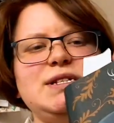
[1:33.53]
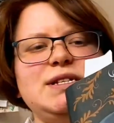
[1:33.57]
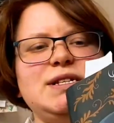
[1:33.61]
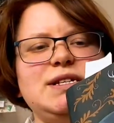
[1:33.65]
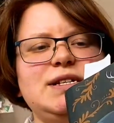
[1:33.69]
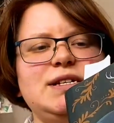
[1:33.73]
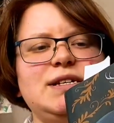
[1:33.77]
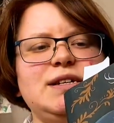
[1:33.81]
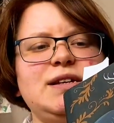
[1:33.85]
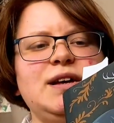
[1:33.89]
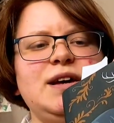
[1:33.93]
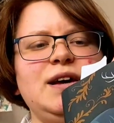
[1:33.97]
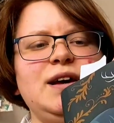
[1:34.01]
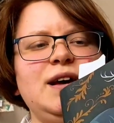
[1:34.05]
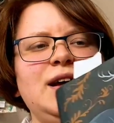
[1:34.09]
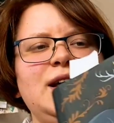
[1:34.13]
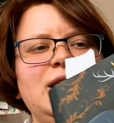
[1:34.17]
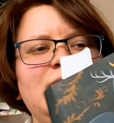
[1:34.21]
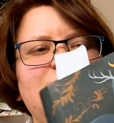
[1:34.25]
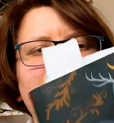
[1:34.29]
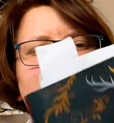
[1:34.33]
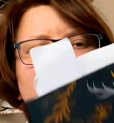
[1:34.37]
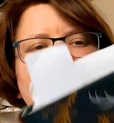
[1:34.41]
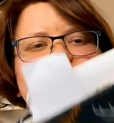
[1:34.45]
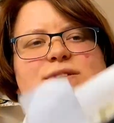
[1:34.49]
in,
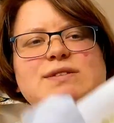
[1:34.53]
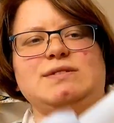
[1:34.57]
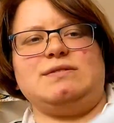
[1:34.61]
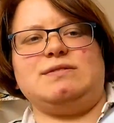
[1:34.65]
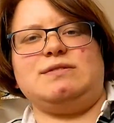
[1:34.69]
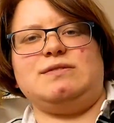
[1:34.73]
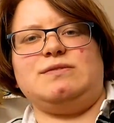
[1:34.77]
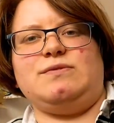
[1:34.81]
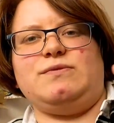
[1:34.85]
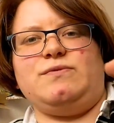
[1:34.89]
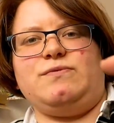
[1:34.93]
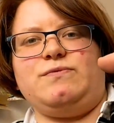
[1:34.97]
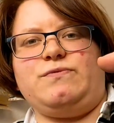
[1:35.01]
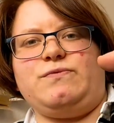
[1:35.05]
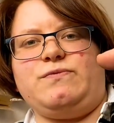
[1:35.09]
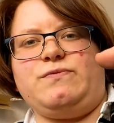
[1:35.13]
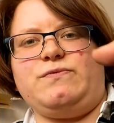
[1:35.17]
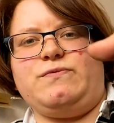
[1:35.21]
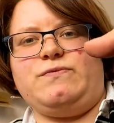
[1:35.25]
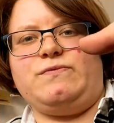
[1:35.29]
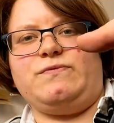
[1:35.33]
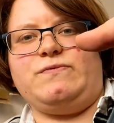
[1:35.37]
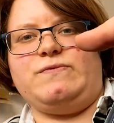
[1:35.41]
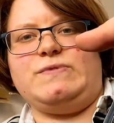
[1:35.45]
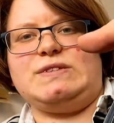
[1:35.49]
and
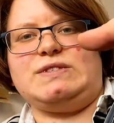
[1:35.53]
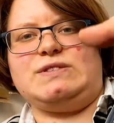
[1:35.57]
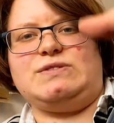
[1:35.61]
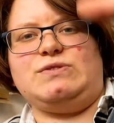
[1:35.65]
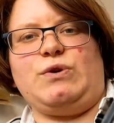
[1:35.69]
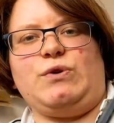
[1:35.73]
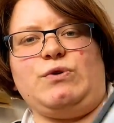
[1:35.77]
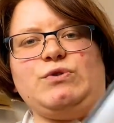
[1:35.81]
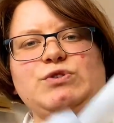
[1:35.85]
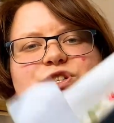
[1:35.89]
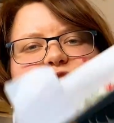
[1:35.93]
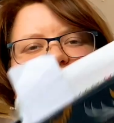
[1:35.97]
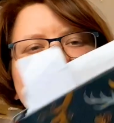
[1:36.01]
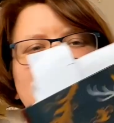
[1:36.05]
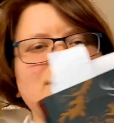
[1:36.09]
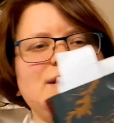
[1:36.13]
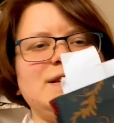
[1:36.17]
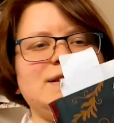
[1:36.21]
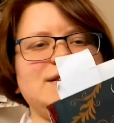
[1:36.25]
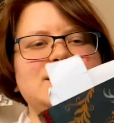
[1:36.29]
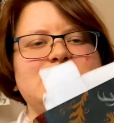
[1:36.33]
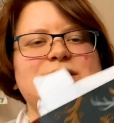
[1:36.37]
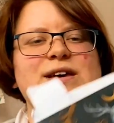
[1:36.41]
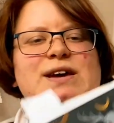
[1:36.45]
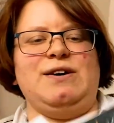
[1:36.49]
this no cheat
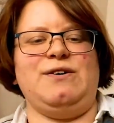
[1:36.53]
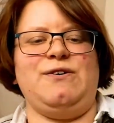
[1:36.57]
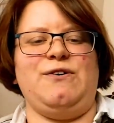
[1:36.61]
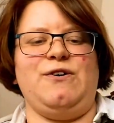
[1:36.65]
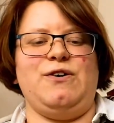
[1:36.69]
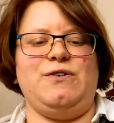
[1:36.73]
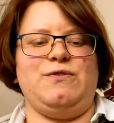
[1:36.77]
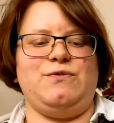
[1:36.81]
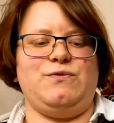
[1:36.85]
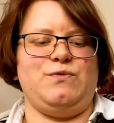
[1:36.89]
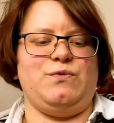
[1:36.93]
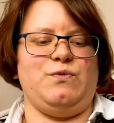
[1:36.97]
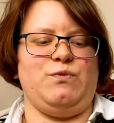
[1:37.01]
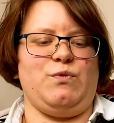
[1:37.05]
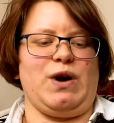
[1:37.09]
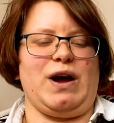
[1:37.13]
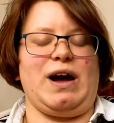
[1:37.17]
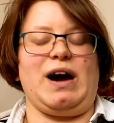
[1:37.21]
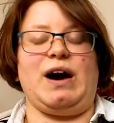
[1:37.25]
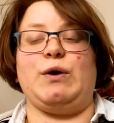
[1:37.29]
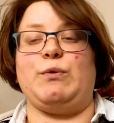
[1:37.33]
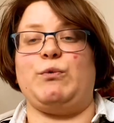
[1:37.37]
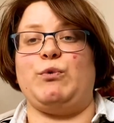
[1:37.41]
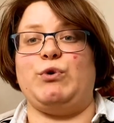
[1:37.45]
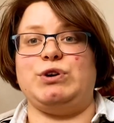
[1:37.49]
is where
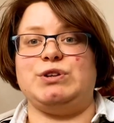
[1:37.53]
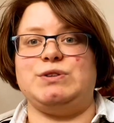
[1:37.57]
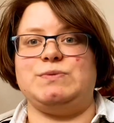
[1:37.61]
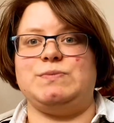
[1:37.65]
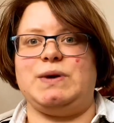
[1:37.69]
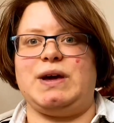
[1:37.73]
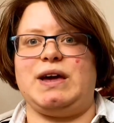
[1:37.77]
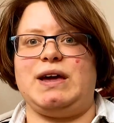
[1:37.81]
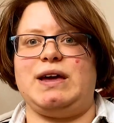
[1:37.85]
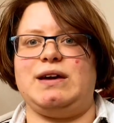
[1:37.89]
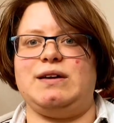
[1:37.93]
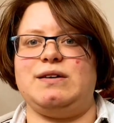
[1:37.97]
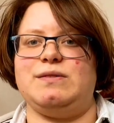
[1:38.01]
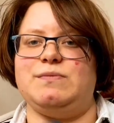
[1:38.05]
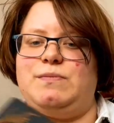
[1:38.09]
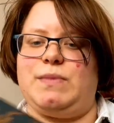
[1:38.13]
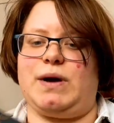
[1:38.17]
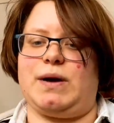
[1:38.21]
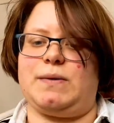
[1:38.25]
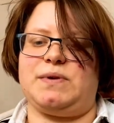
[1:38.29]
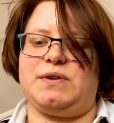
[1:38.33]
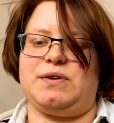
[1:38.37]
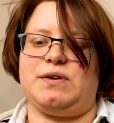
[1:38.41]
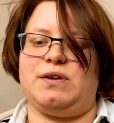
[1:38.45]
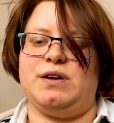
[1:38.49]
I want to be,
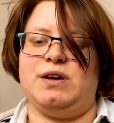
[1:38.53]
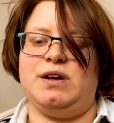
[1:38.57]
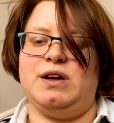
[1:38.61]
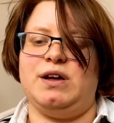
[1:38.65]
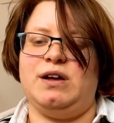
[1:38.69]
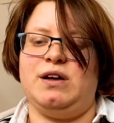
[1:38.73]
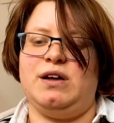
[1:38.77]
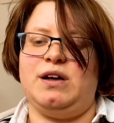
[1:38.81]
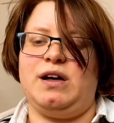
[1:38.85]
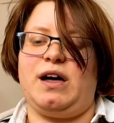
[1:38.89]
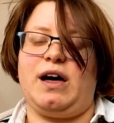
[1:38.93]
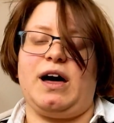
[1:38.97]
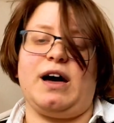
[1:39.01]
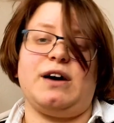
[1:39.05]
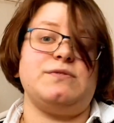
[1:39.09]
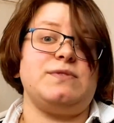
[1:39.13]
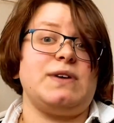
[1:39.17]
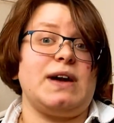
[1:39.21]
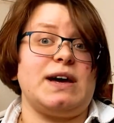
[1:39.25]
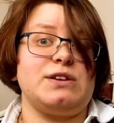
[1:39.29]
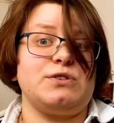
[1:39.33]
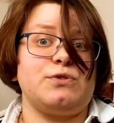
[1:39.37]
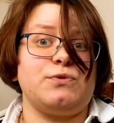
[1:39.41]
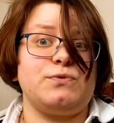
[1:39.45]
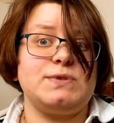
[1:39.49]
maybe at the
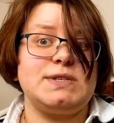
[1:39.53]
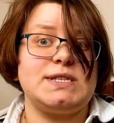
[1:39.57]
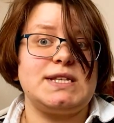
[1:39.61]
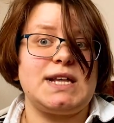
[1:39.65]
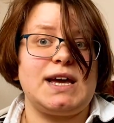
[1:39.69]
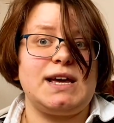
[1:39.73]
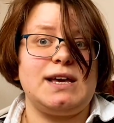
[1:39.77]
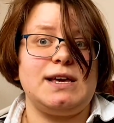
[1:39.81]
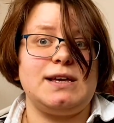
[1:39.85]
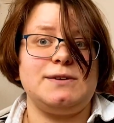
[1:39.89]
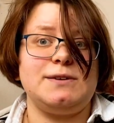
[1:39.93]
end of this day.